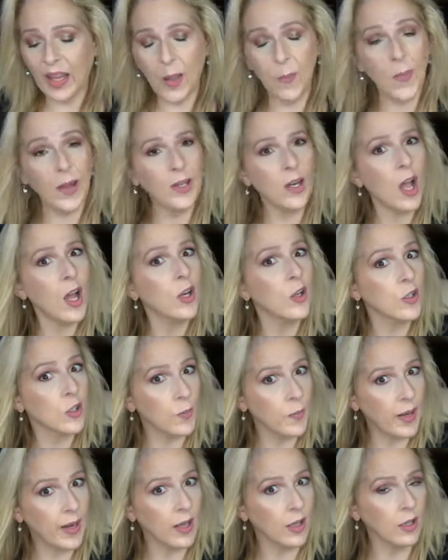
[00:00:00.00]
My daughters are
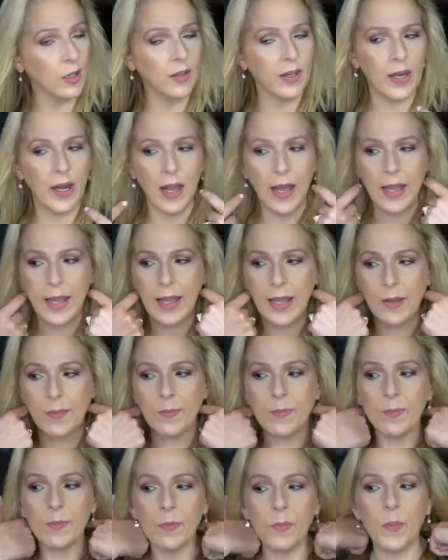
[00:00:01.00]
paler than I
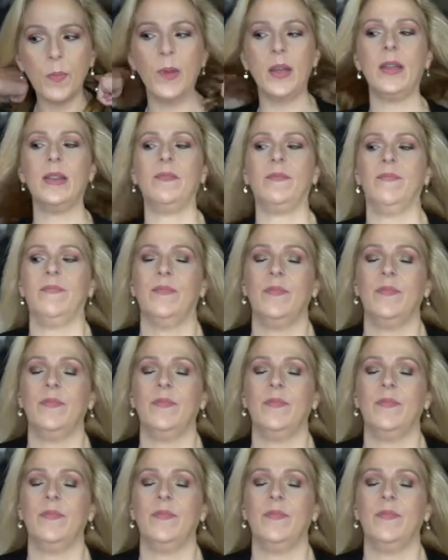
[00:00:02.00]
am, but,